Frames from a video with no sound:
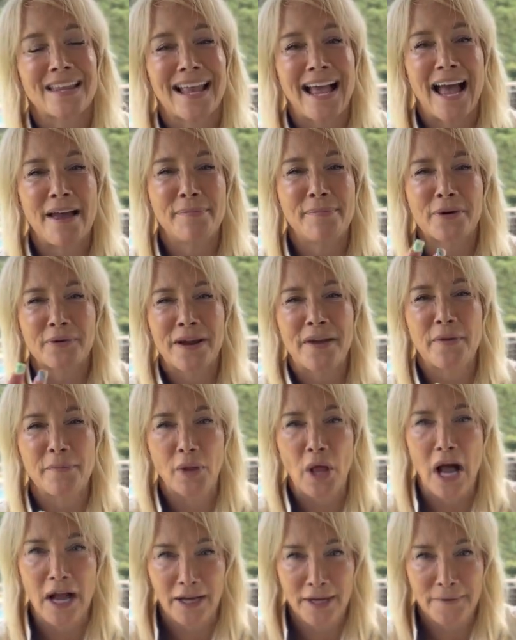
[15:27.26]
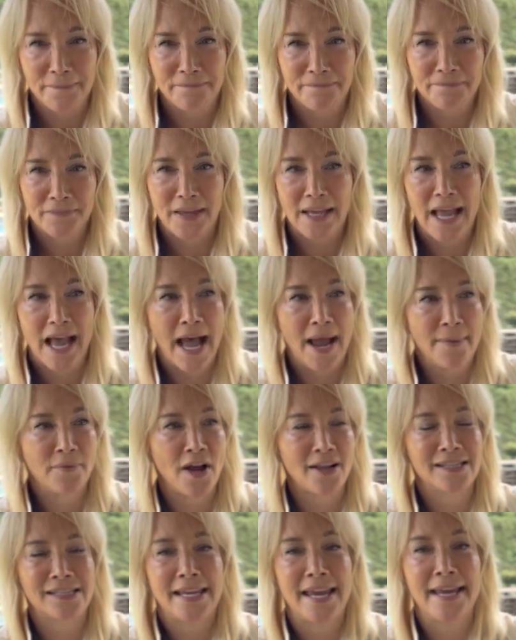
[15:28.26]
I've been around the block. I'm
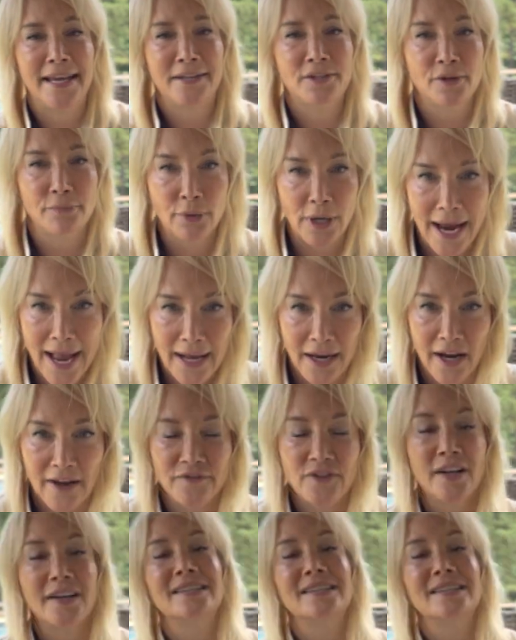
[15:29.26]
not saying it to brag. I've done a